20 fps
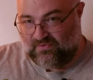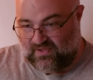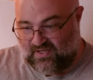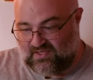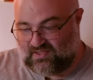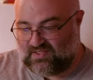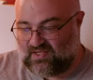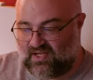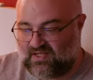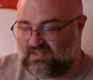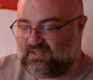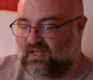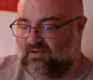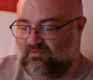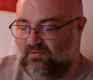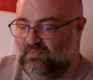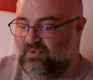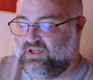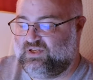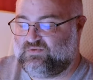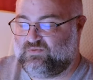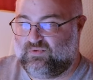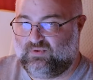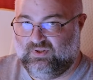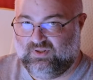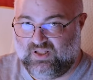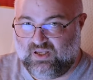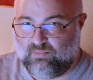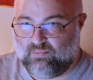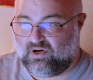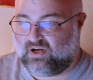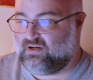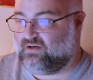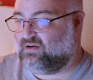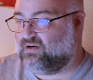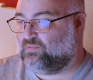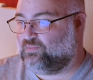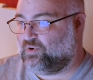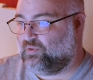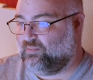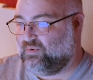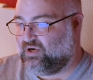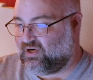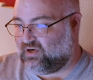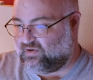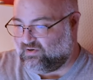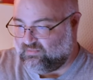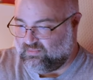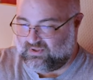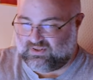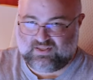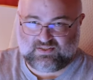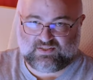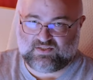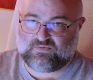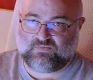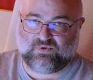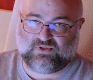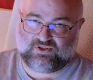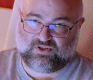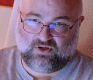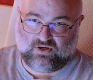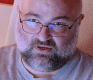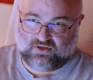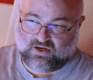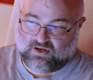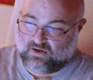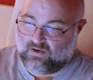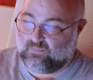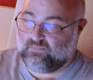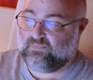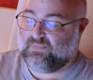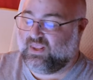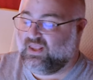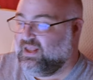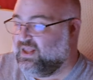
these days I replace with Libre Hardware Monitor, but this is what's on here.